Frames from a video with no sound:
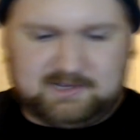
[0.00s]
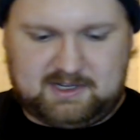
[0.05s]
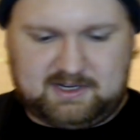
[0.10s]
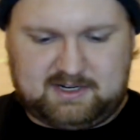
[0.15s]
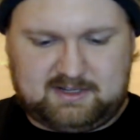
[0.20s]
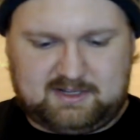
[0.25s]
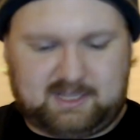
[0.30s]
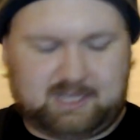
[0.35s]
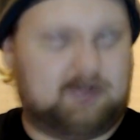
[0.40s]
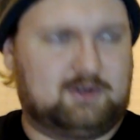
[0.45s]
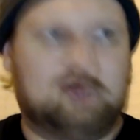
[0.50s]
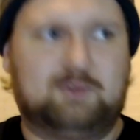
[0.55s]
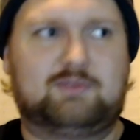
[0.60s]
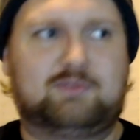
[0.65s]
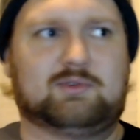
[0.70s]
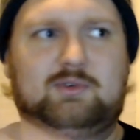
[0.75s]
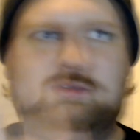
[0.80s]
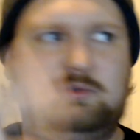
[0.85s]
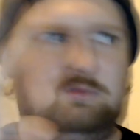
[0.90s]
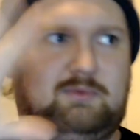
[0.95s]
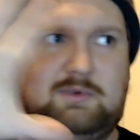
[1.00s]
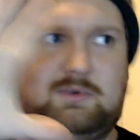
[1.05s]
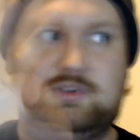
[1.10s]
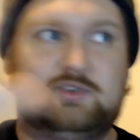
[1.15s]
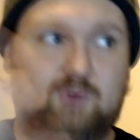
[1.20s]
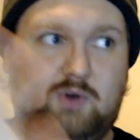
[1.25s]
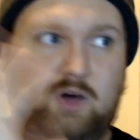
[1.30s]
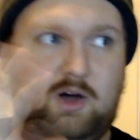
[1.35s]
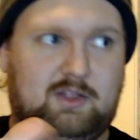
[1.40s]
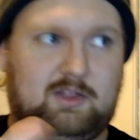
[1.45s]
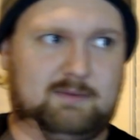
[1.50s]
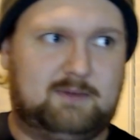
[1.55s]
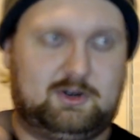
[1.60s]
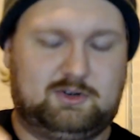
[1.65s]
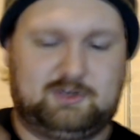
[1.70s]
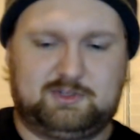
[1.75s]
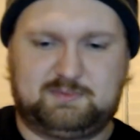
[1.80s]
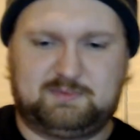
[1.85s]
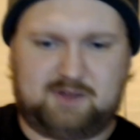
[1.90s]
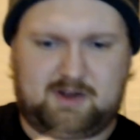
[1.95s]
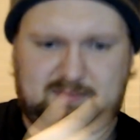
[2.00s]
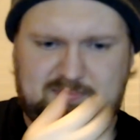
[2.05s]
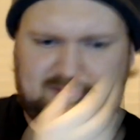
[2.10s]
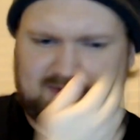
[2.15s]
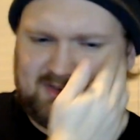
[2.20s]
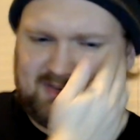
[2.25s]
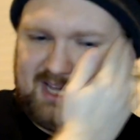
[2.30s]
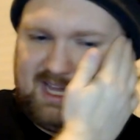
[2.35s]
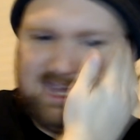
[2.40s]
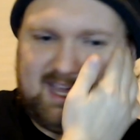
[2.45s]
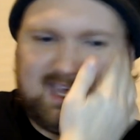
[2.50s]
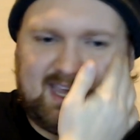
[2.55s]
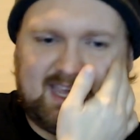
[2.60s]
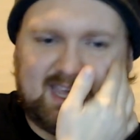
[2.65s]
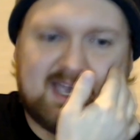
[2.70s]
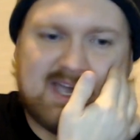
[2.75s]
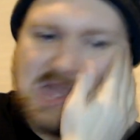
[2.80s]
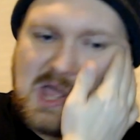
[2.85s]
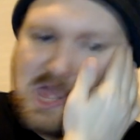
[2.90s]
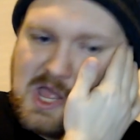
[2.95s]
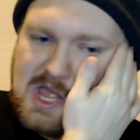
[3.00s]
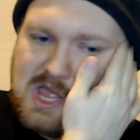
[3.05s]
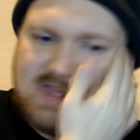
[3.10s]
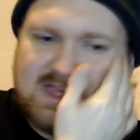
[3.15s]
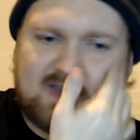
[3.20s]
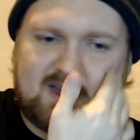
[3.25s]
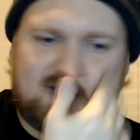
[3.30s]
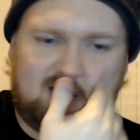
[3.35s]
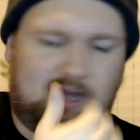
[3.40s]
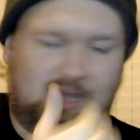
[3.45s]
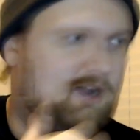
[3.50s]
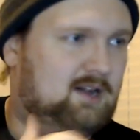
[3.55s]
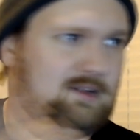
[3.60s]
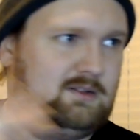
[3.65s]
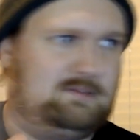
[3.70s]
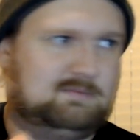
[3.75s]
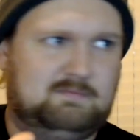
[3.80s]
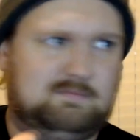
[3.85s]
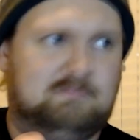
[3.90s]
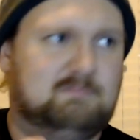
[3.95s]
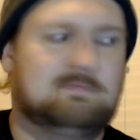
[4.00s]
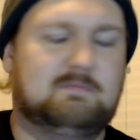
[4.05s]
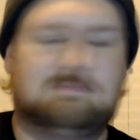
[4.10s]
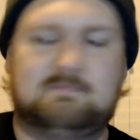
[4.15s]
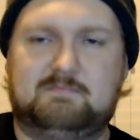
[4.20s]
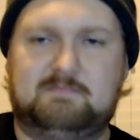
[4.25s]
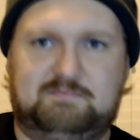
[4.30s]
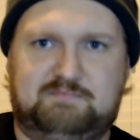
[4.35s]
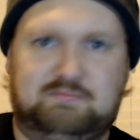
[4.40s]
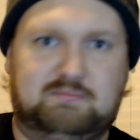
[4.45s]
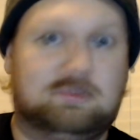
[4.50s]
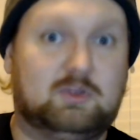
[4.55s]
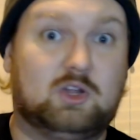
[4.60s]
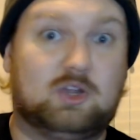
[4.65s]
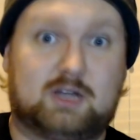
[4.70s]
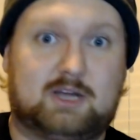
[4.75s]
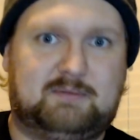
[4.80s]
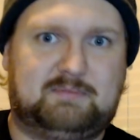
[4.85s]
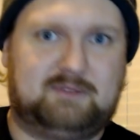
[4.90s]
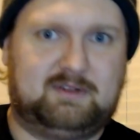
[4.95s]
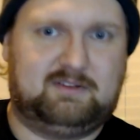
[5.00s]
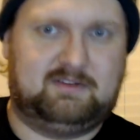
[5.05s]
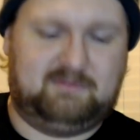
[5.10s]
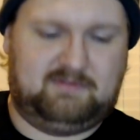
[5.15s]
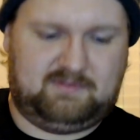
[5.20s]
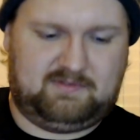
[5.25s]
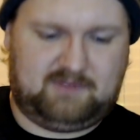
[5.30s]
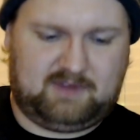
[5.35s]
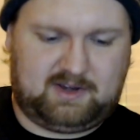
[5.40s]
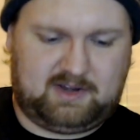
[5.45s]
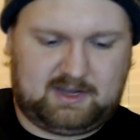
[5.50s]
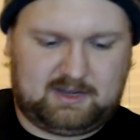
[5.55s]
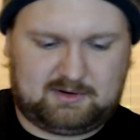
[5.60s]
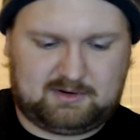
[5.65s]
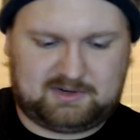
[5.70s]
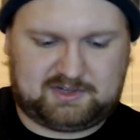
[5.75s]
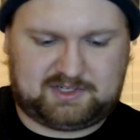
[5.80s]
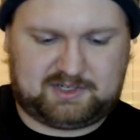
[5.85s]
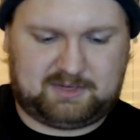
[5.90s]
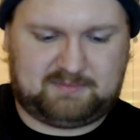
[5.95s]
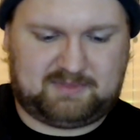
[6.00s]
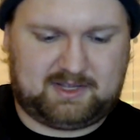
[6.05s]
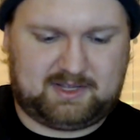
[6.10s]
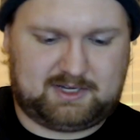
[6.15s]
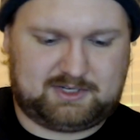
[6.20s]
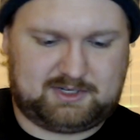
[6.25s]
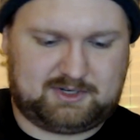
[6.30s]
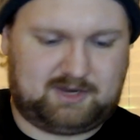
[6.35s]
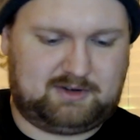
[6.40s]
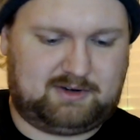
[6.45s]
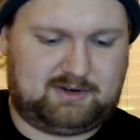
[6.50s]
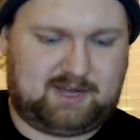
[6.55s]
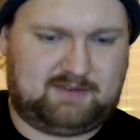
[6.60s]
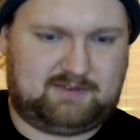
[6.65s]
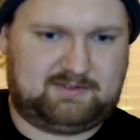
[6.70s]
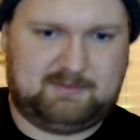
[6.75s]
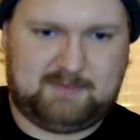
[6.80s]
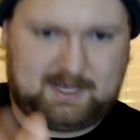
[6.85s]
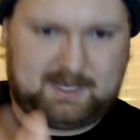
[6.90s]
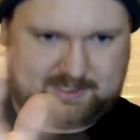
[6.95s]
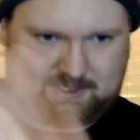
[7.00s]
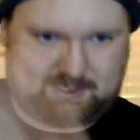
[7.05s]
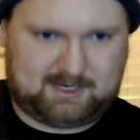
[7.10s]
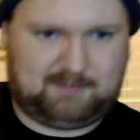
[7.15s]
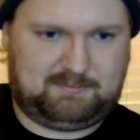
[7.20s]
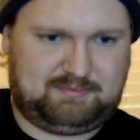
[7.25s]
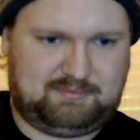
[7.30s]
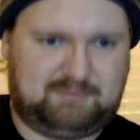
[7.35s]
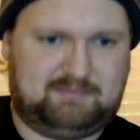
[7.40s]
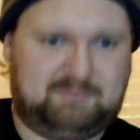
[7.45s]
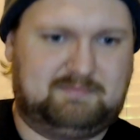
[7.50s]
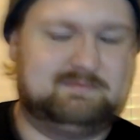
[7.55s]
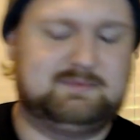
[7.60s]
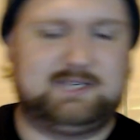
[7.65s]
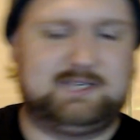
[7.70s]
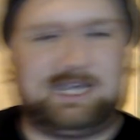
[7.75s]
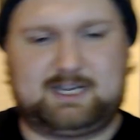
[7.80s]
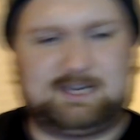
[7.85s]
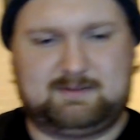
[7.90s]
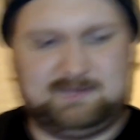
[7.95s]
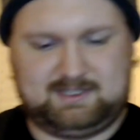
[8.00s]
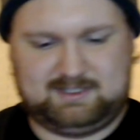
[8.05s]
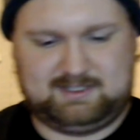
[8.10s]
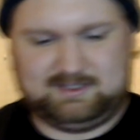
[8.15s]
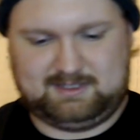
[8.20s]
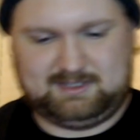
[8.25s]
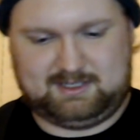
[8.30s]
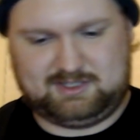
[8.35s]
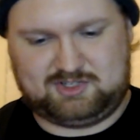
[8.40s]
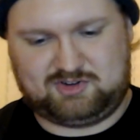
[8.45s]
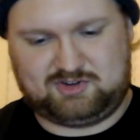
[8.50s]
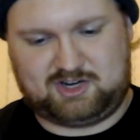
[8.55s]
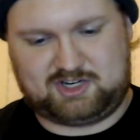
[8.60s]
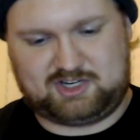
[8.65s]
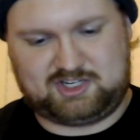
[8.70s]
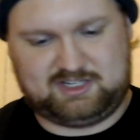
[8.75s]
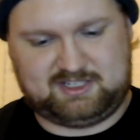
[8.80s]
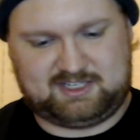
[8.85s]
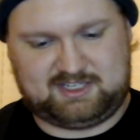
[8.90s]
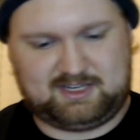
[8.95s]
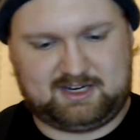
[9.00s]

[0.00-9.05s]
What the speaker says: go through, do all the modes properly. I'll look up a video or something so I don't have to mess up Zachamus's instructions here.